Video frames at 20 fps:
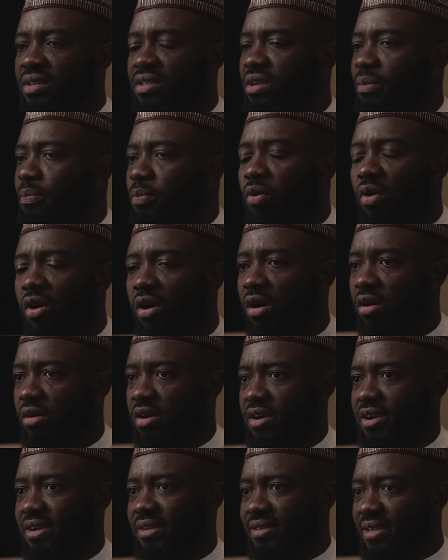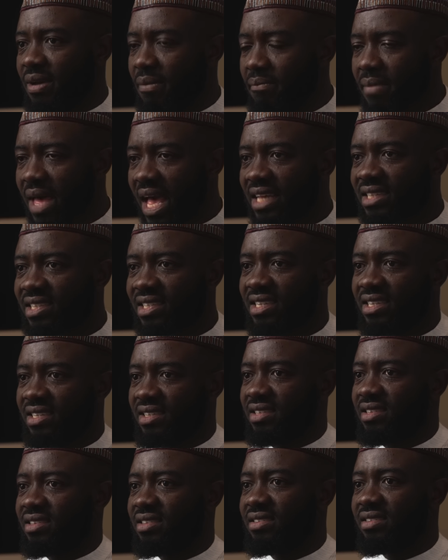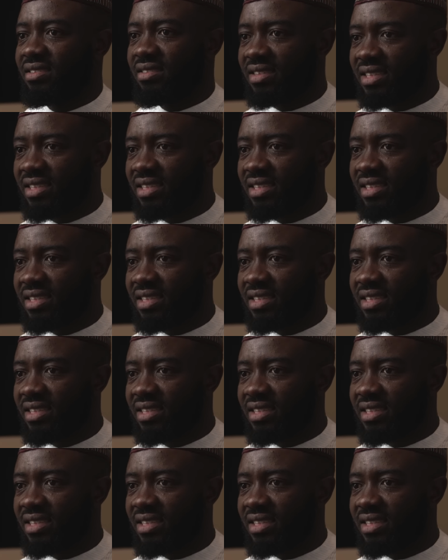the poor, the masses,